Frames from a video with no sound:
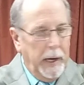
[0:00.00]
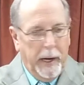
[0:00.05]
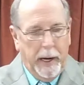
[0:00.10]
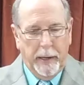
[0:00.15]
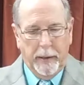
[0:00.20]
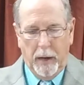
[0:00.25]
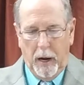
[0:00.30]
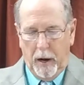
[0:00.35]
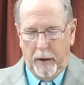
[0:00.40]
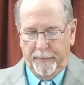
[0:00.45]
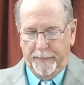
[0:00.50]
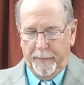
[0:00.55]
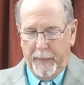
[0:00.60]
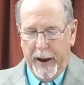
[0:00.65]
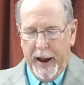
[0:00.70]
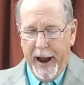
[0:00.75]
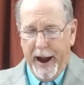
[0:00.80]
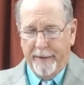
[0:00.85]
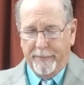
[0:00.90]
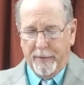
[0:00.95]
and their
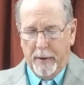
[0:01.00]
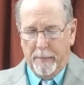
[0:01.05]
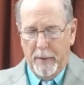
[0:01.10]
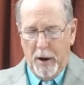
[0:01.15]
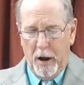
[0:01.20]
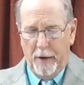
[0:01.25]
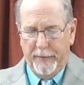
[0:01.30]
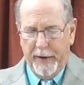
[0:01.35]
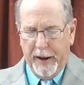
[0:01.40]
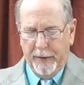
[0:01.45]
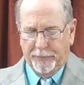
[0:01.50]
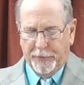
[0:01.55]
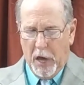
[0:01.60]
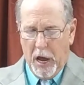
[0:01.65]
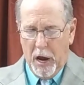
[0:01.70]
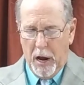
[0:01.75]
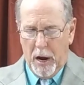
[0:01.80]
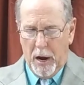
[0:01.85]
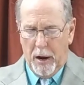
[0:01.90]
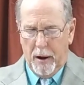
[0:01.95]
ever-moving
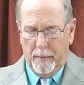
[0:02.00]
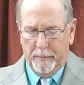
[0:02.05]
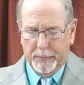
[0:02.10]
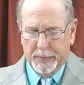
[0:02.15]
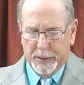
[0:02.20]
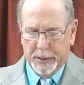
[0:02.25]
thumbs.